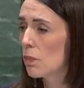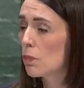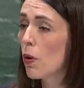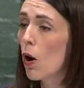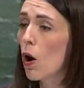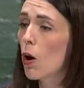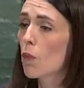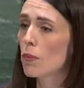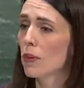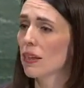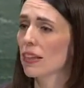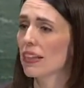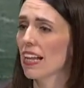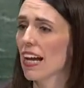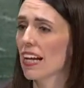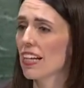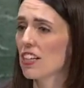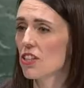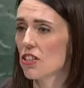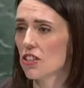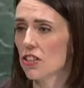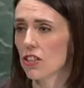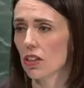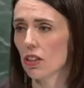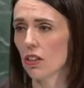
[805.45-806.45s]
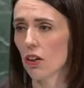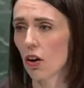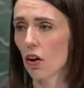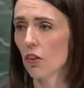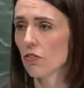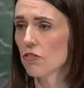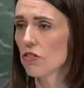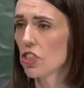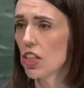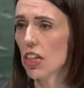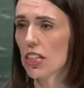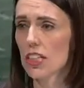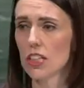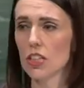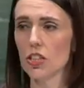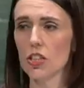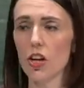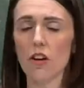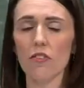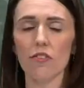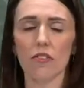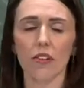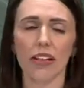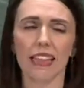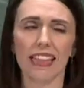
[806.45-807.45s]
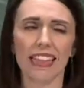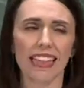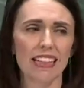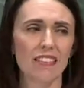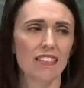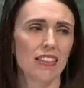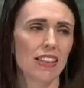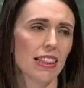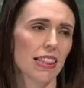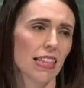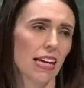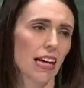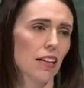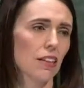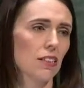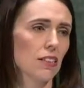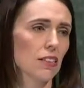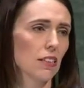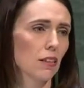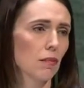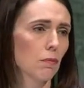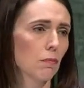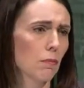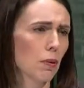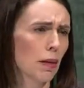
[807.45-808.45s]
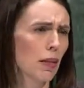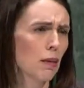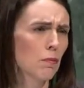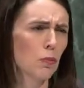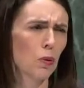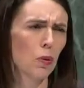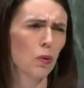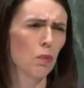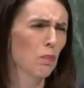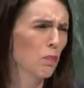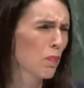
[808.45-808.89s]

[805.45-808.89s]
a population of just over 11,000 people,